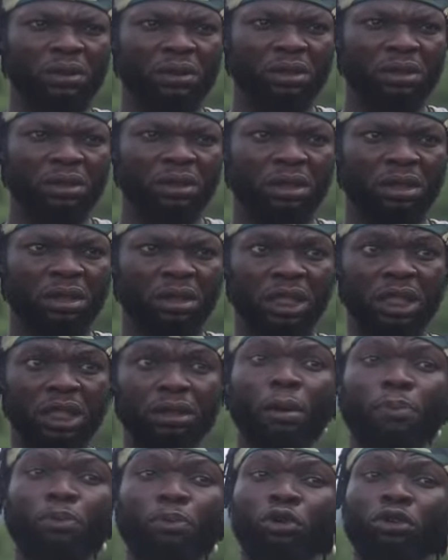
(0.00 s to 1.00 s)

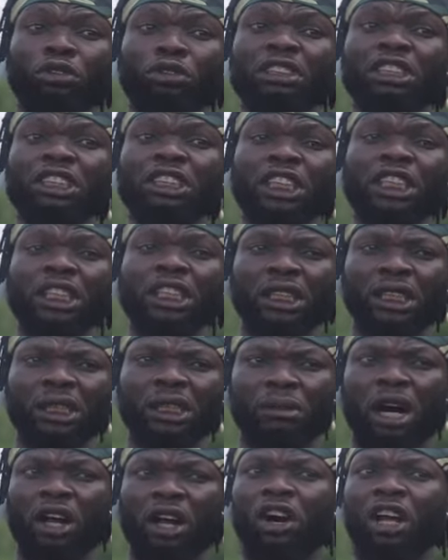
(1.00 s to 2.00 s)
Iba Purunti,
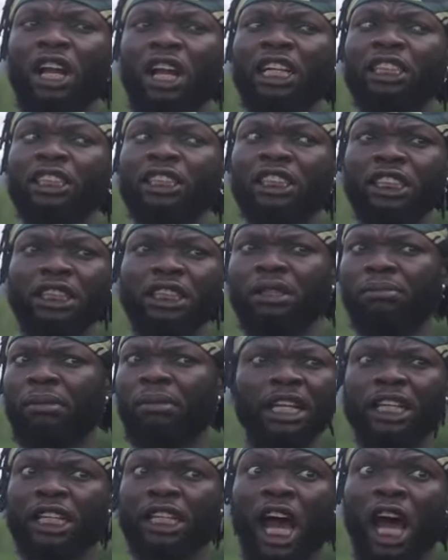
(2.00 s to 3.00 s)
Barolanti,
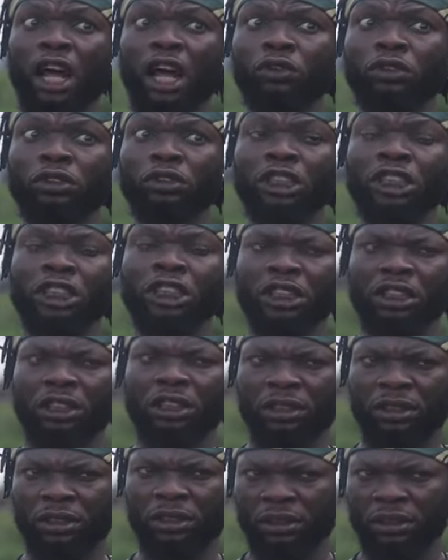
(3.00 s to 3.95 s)
Manina Anunti.